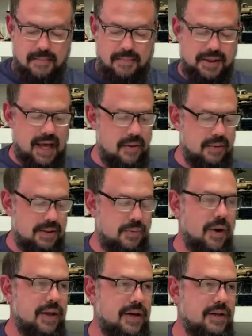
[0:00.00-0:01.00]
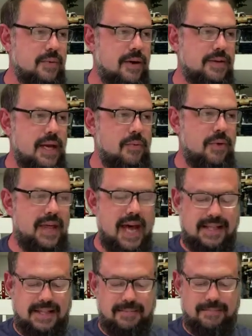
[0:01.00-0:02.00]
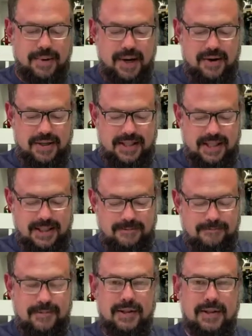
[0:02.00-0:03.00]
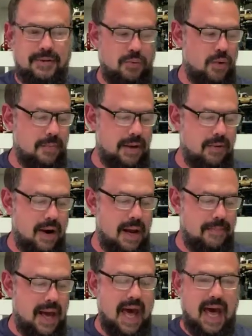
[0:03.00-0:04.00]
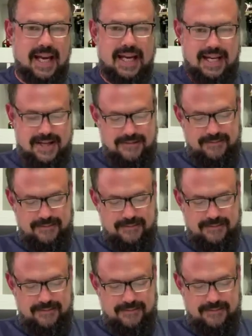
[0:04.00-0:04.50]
But that was one of those where I was like, well, that's embarrassing. We'll be right back.